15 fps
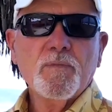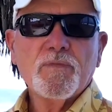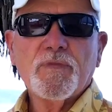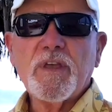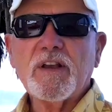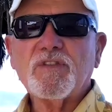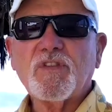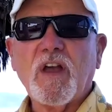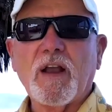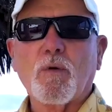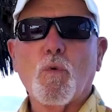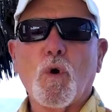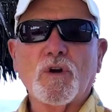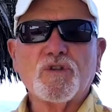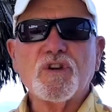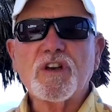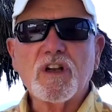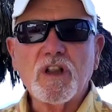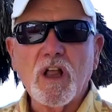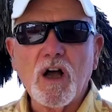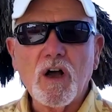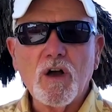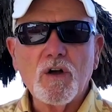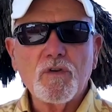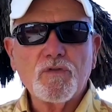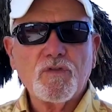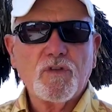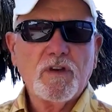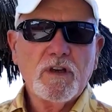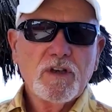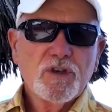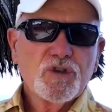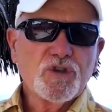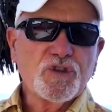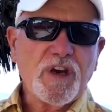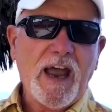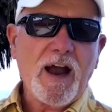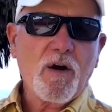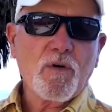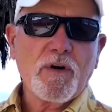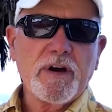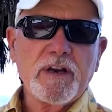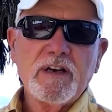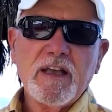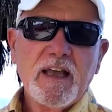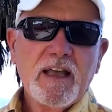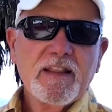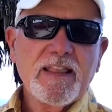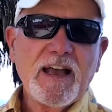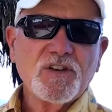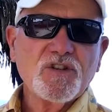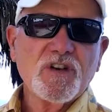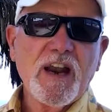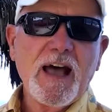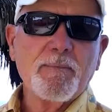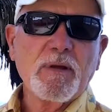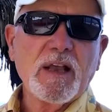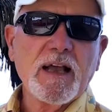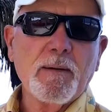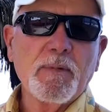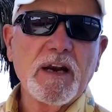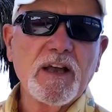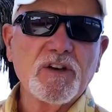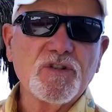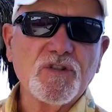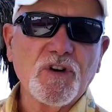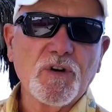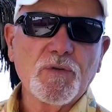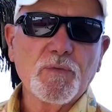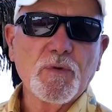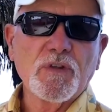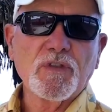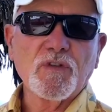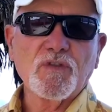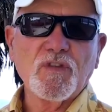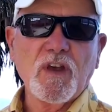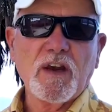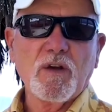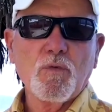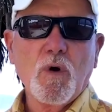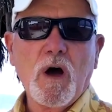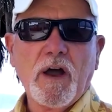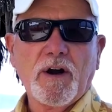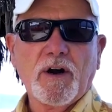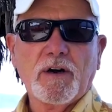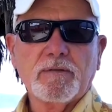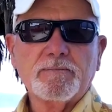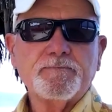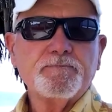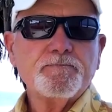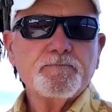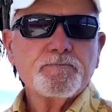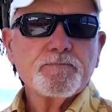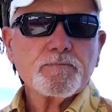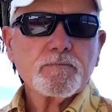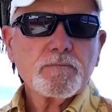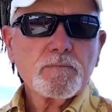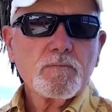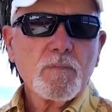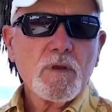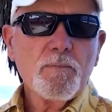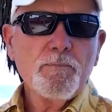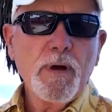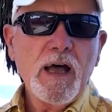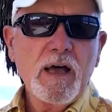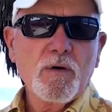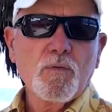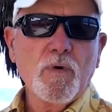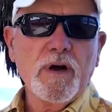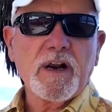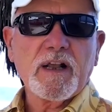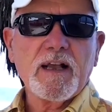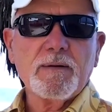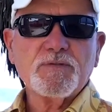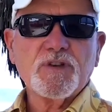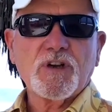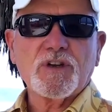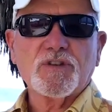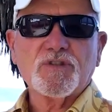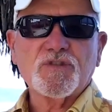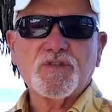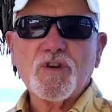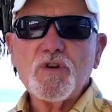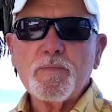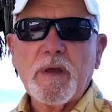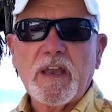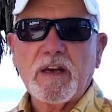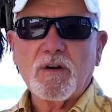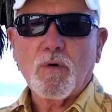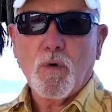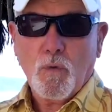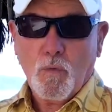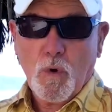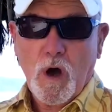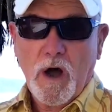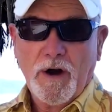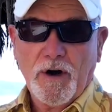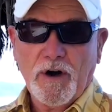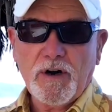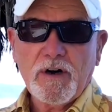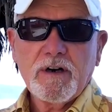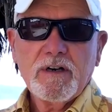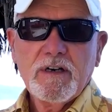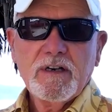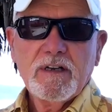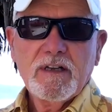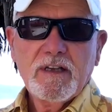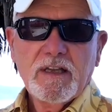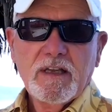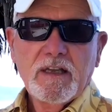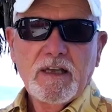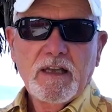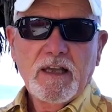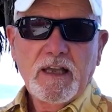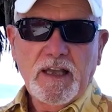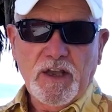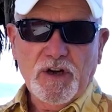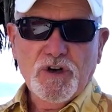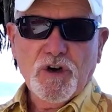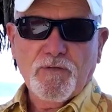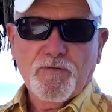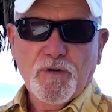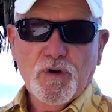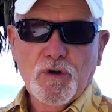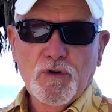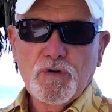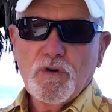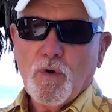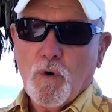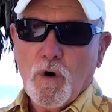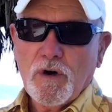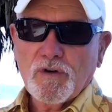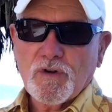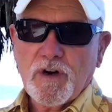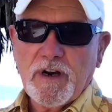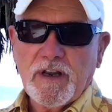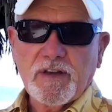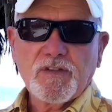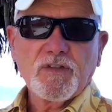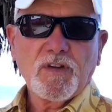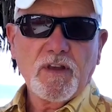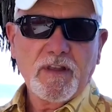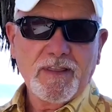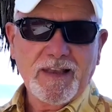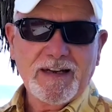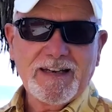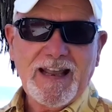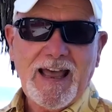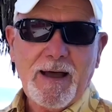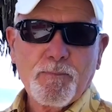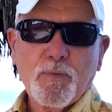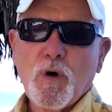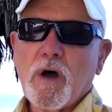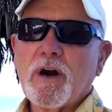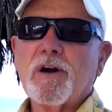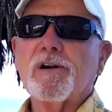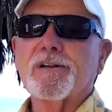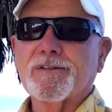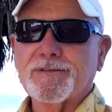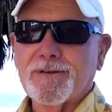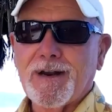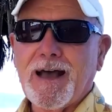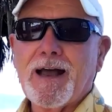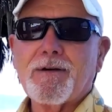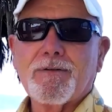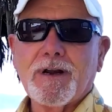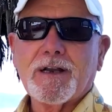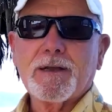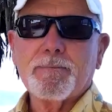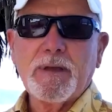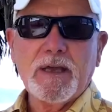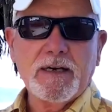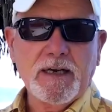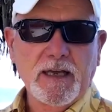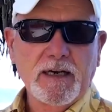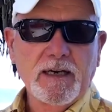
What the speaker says: things like washing clothes, showering, that should not become an issue with the city water. But when it comes to consuming water in your food or drinks, the tap water is not recommended.